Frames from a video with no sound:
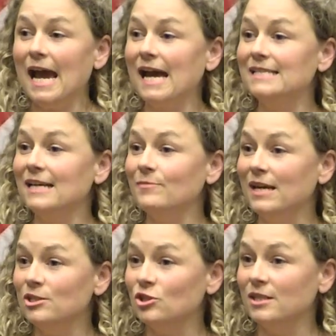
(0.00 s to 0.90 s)
As I
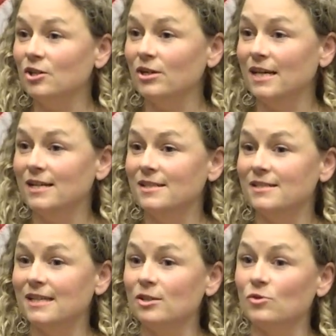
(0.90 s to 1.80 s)
mentioned, there
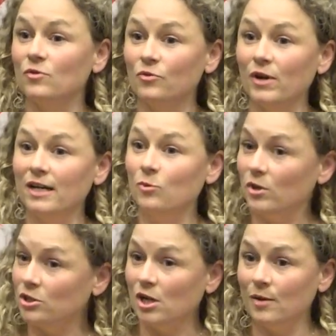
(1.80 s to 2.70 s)
is like sort of the writing
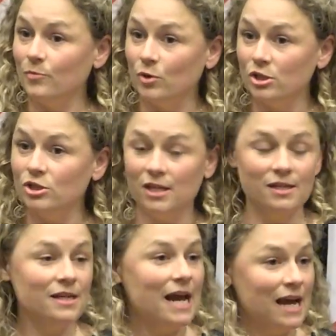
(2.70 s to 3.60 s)
workshop
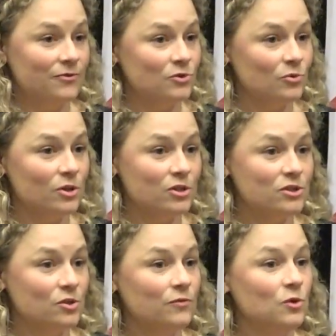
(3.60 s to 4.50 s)
portion
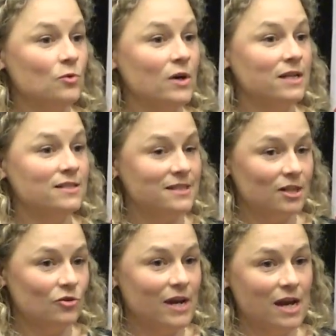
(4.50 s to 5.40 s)
afterwards. So if you want to
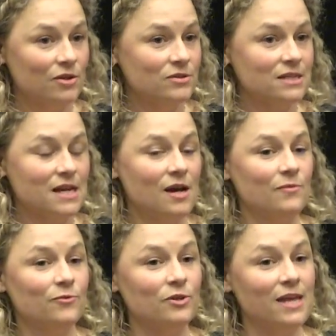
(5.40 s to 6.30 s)
stick around
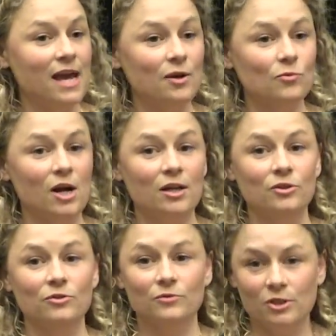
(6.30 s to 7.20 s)
for that,
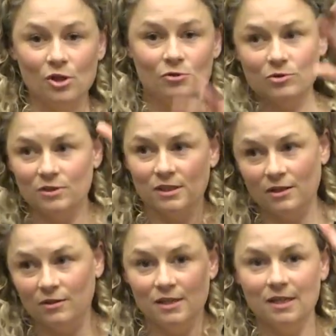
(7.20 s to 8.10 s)
I'll, you know, do a
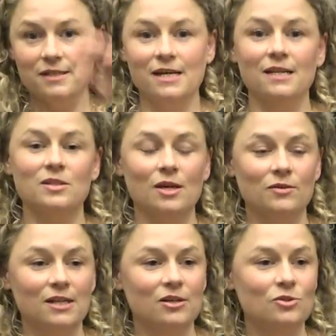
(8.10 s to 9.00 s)
little dance
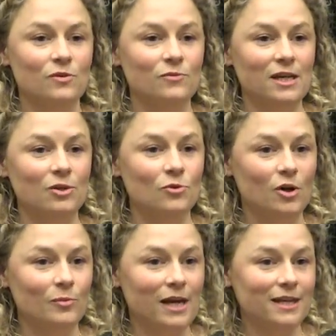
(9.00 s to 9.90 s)
out there to invite you
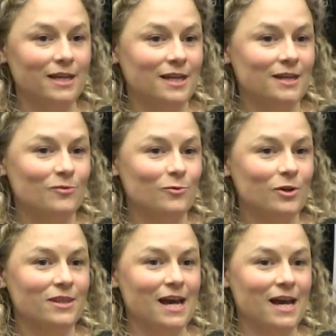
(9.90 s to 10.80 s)
all back in
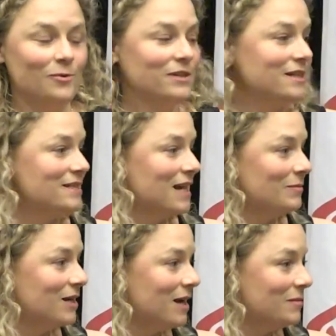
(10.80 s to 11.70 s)
for that when the
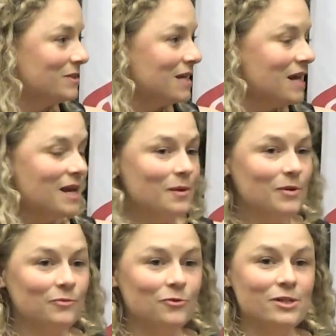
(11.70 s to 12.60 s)
time comes.
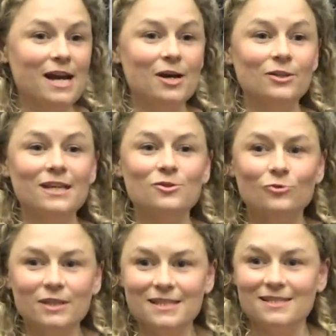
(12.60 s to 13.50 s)
But for now, let's
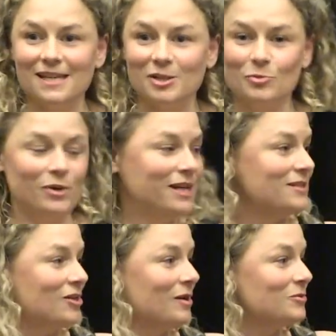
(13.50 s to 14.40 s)
really
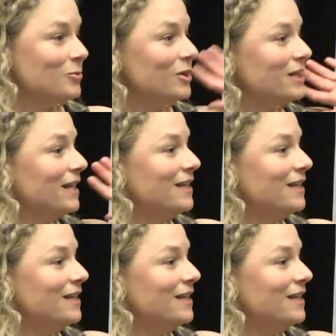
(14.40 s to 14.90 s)
celebrate Tom's work.